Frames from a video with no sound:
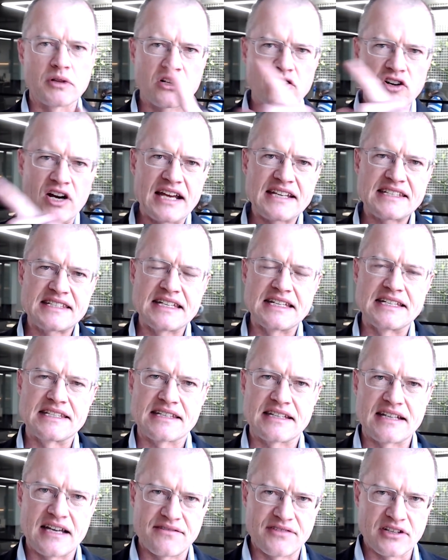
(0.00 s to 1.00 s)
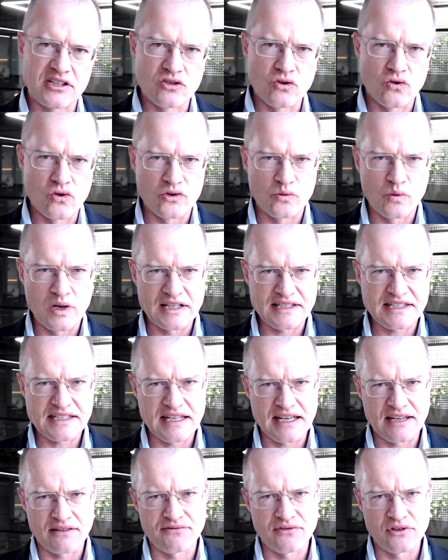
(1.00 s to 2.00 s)
crises that I've ignored while
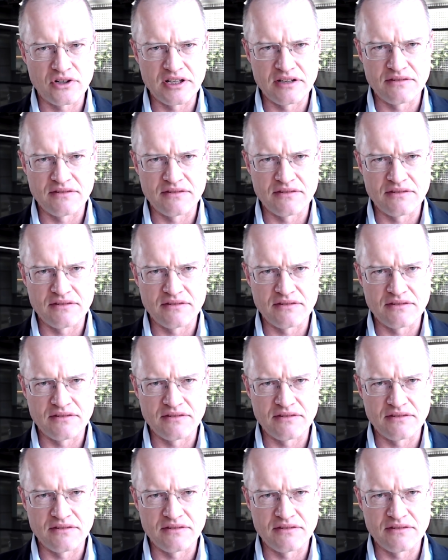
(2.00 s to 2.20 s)
staying fully